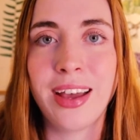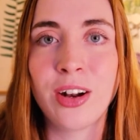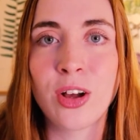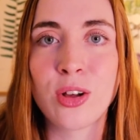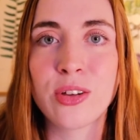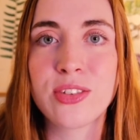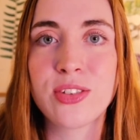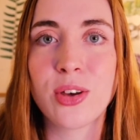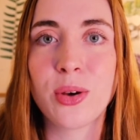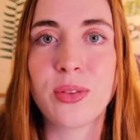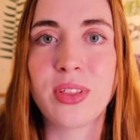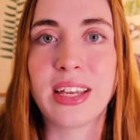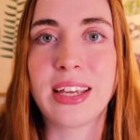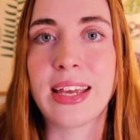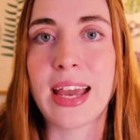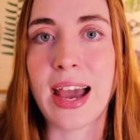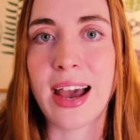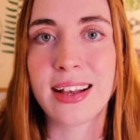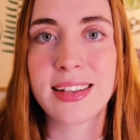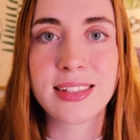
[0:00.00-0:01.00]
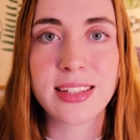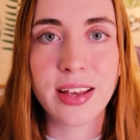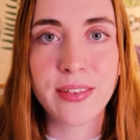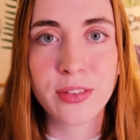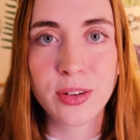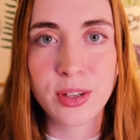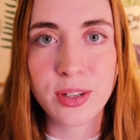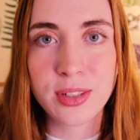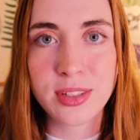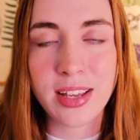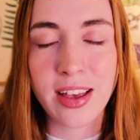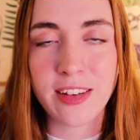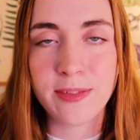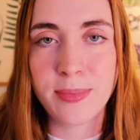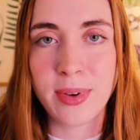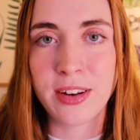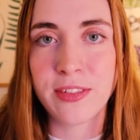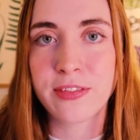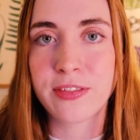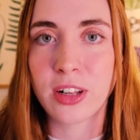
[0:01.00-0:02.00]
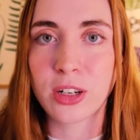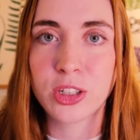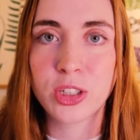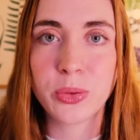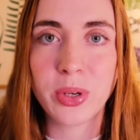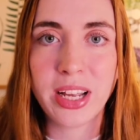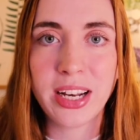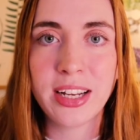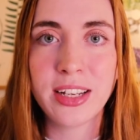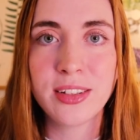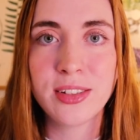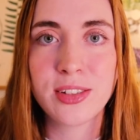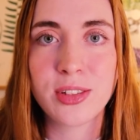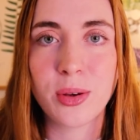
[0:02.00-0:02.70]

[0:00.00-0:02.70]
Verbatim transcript: And also, the gas levels have been fluctuating,